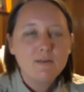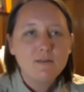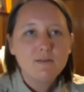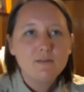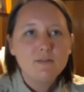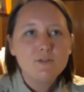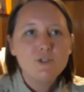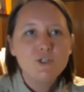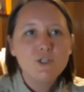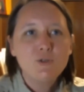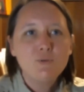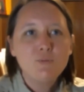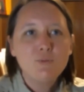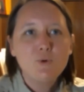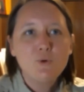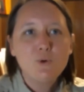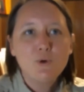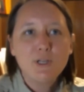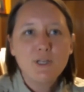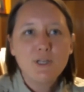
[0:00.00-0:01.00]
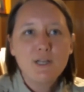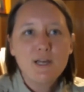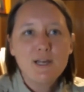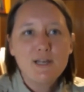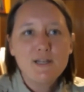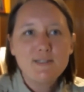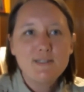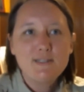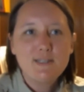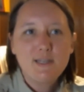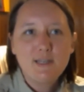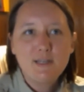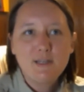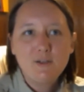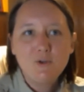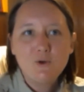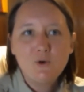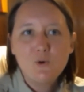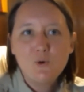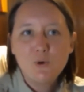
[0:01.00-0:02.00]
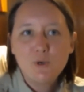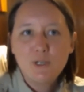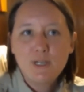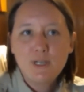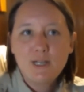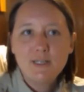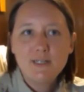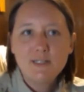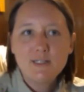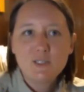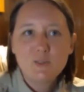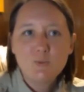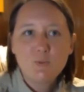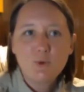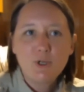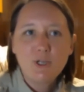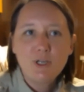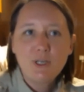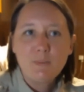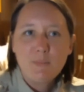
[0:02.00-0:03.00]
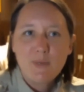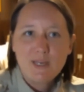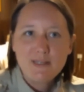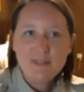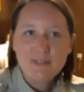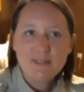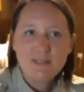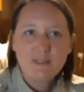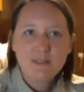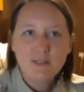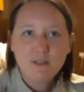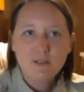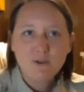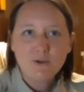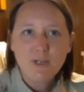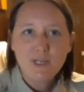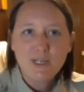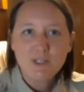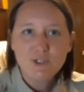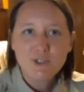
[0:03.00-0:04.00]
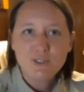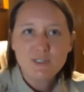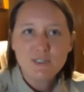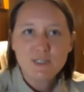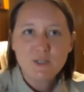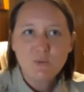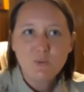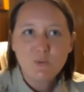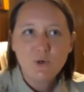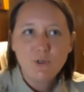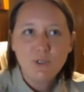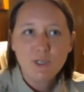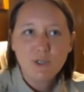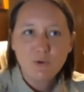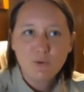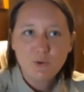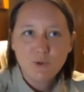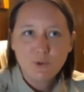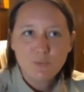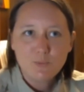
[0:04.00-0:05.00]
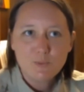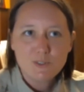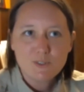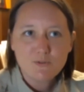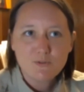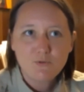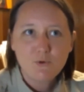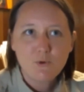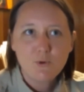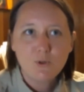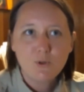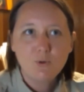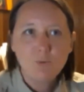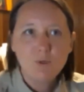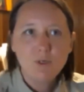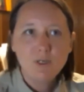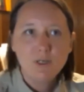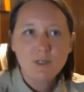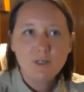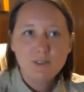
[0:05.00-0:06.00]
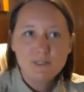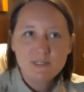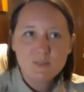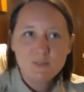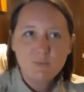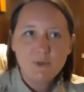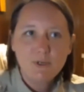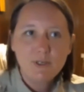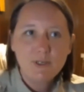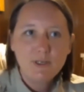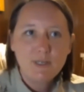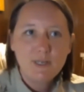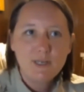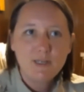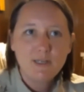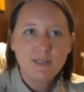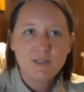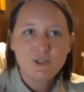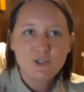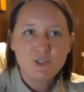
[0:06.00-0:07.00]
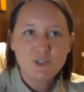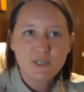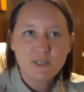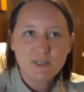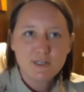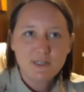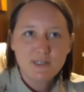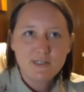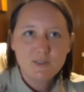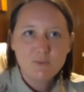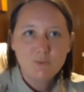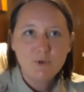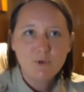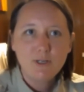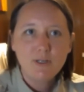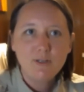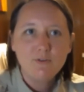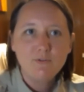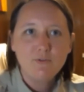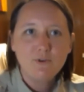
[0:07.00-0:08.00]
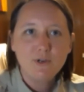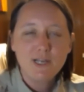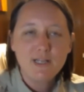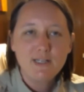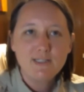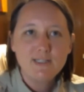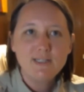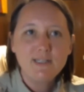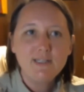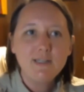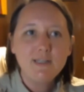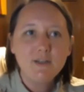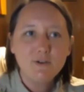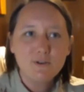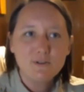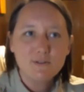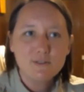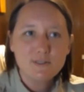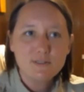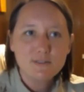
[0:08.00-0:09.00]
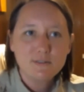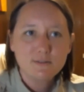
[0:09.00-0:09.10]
Jim organized and coordinated spring basin interagency working groups for Wakulla Spring and Chimney Spring for 18 years.